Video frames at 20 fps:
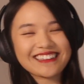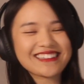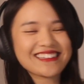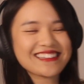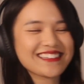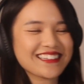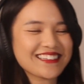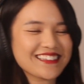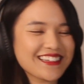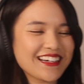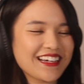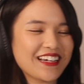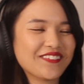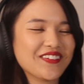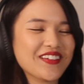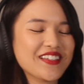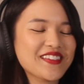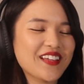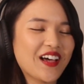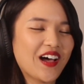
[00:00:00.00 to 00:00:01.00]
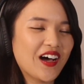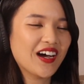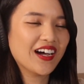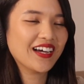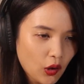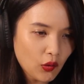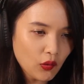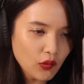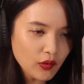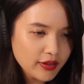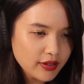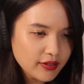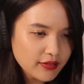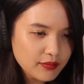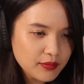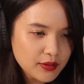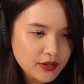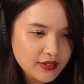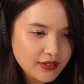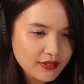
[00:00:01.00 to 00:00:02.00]
This is such a happy song. All
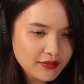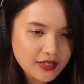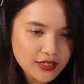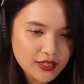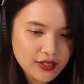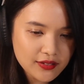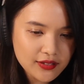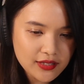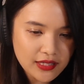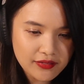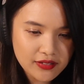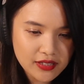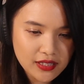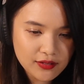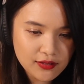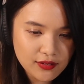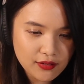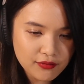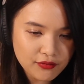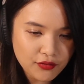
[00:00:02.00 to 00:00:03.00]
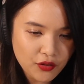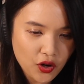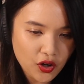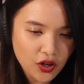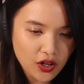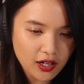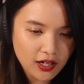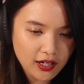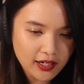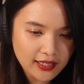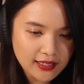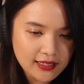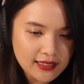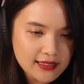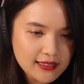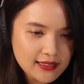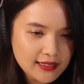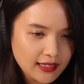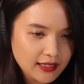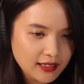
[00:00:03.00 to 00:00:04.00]
the music videos I've seen so far are
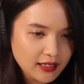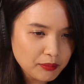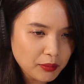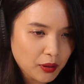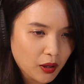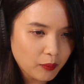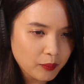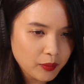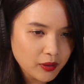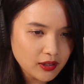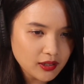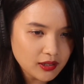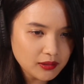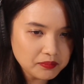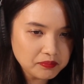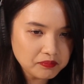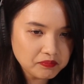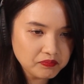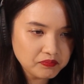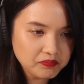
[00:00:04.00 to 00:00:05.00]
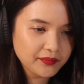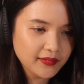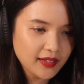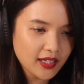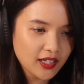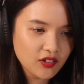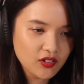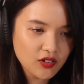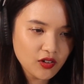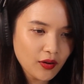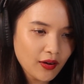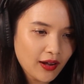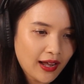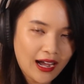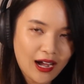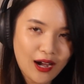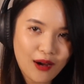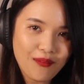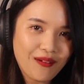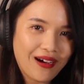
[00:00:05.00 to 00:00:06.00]
insanely popular. I don't know
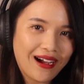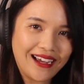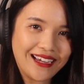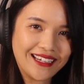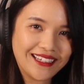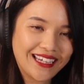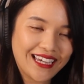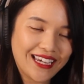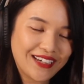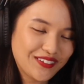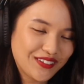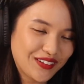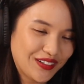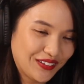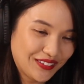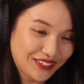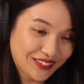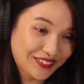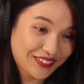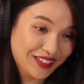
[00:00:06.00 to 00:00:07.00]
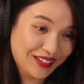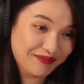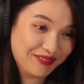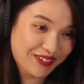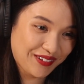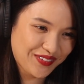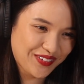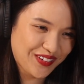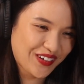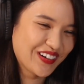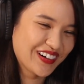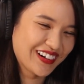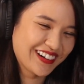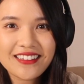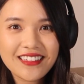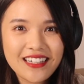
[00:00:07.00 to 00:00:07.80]
how I haven't heard of them before.